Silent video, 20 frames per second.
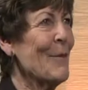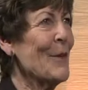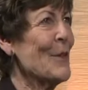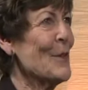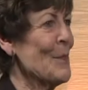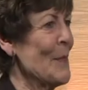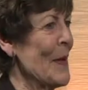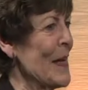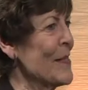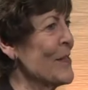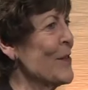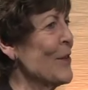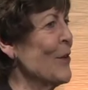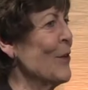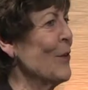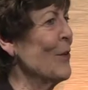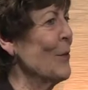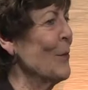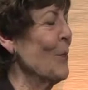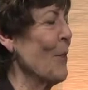which makes
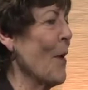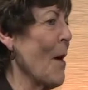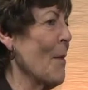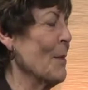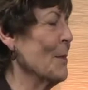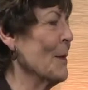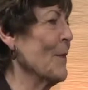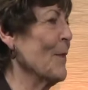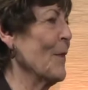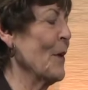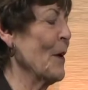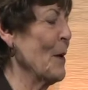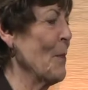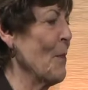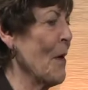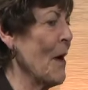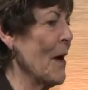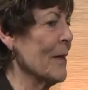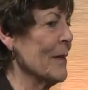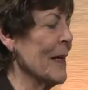you probably very
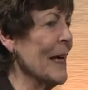proud.